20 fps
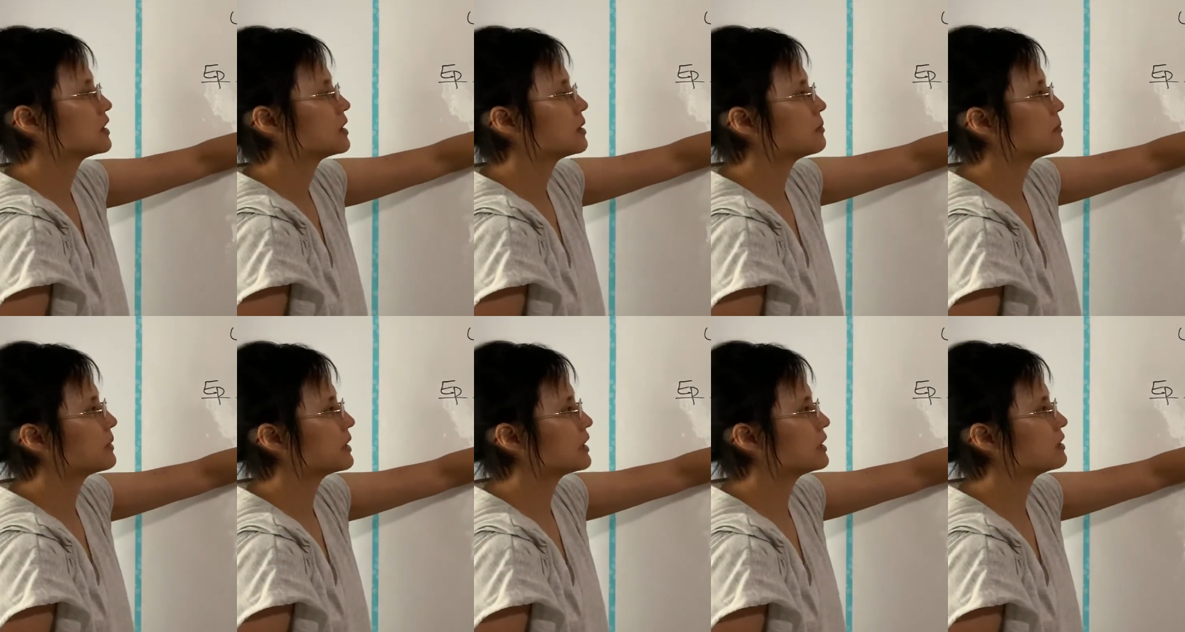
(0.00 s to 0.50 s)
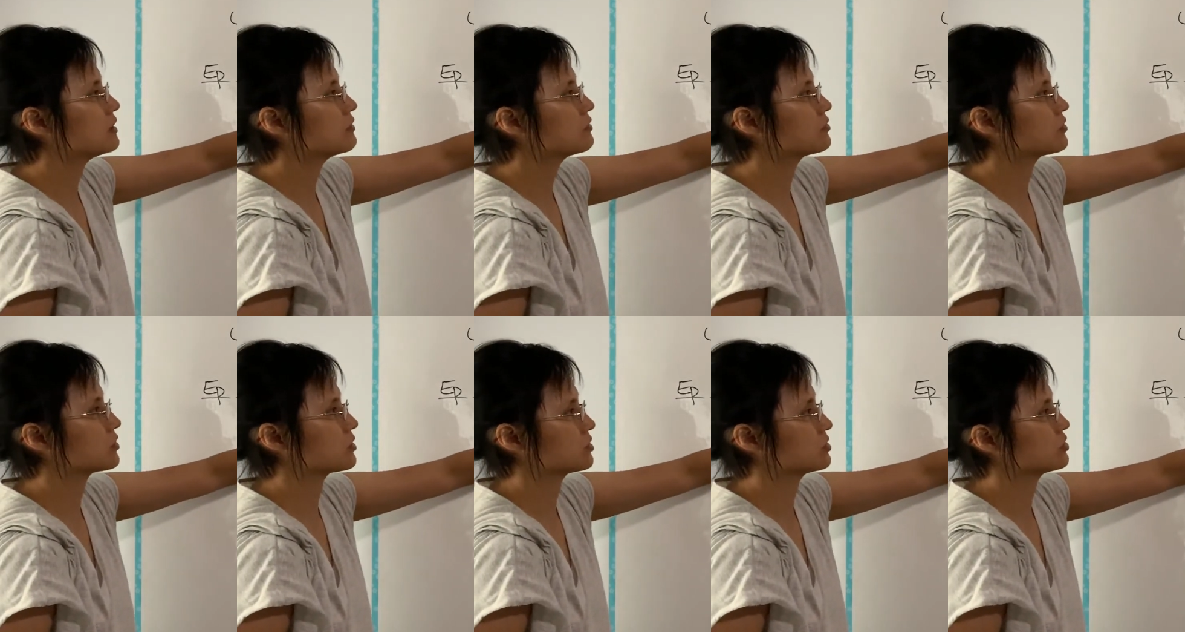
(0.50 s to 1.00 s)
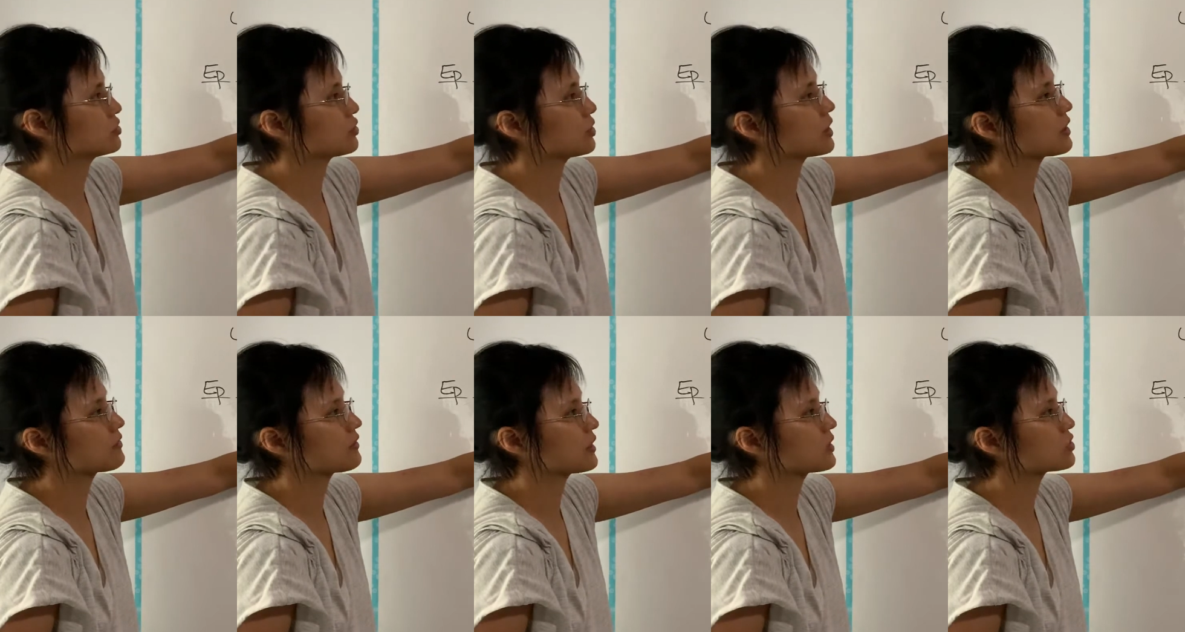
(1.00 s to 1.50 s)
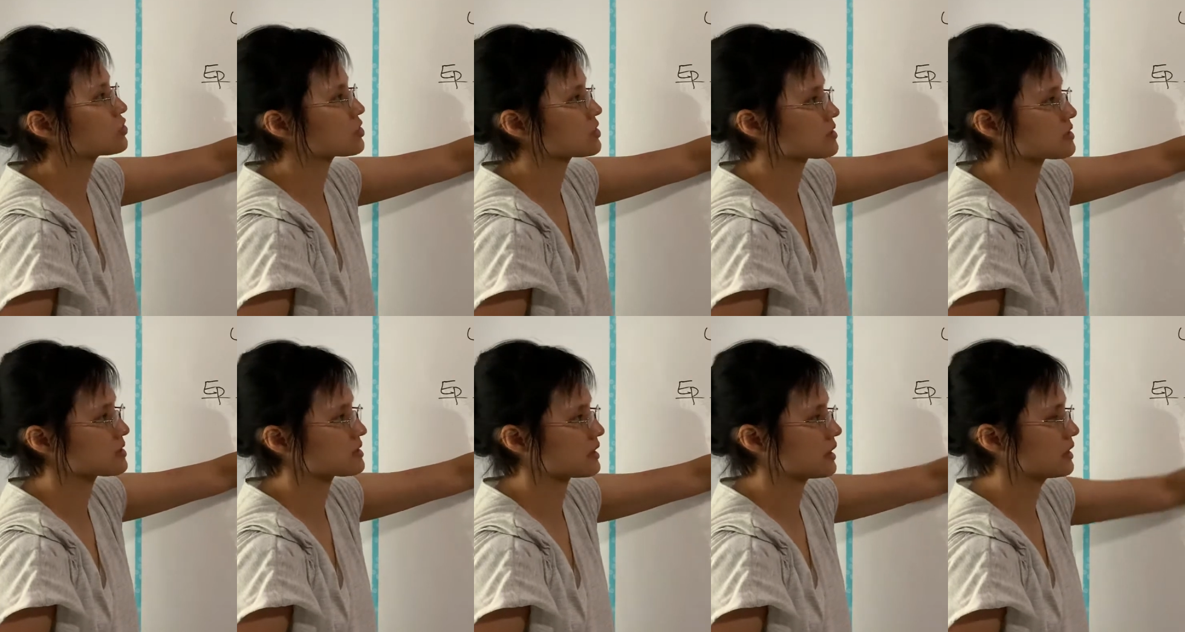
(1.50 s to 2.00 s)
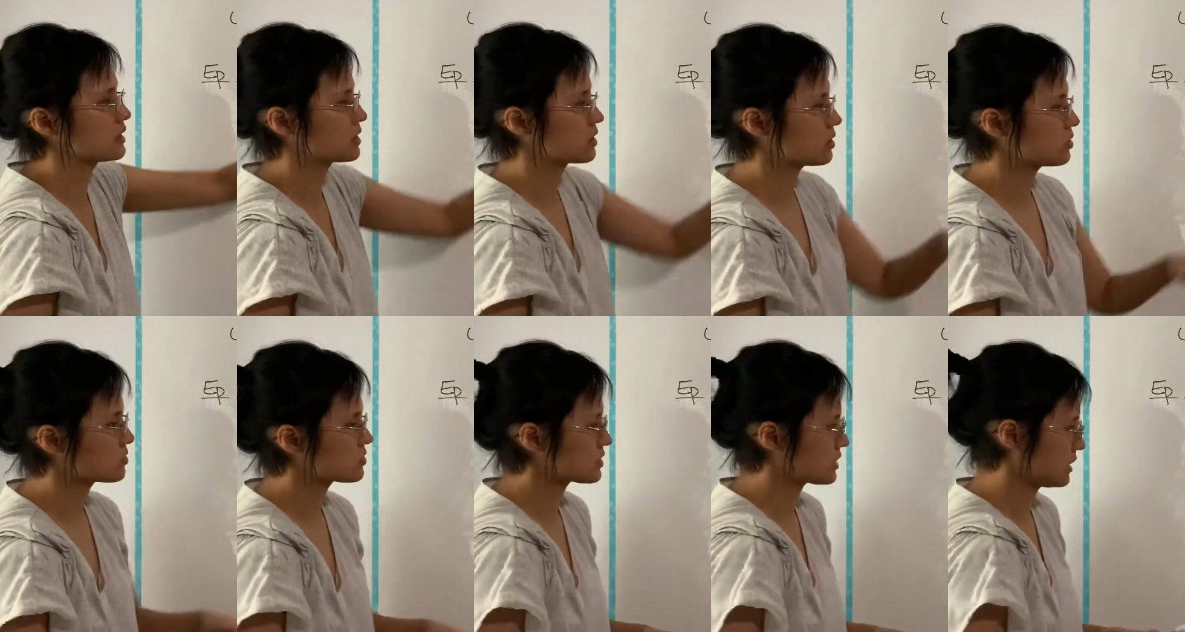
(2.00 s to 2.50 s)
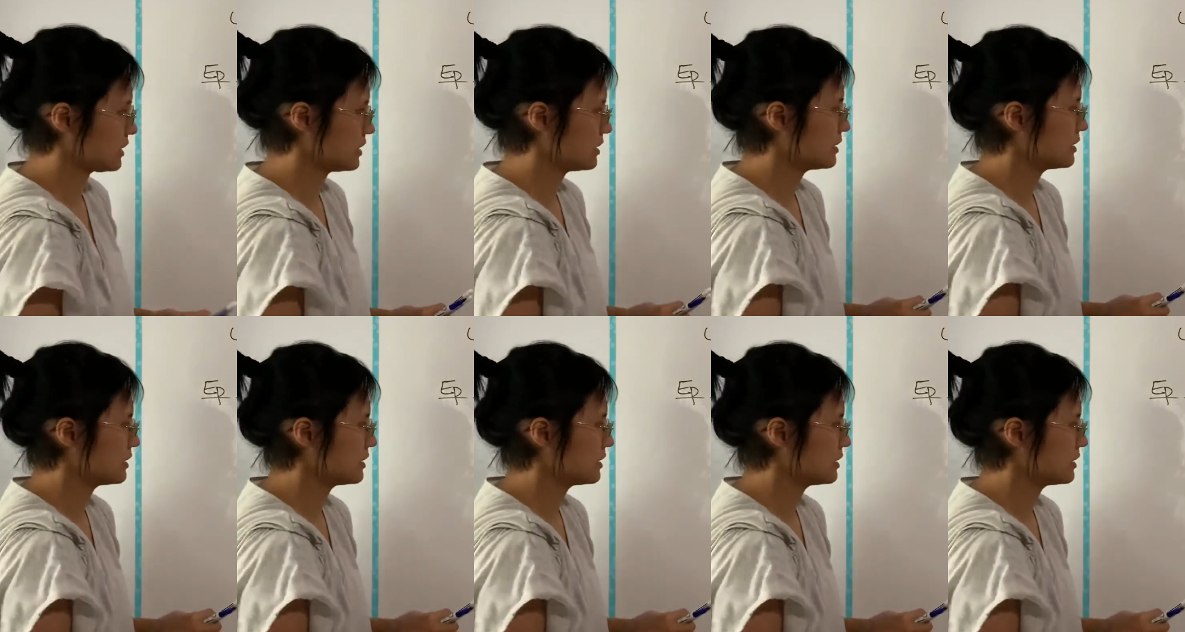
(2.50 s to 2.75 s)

made for trig functions, sine and cosine.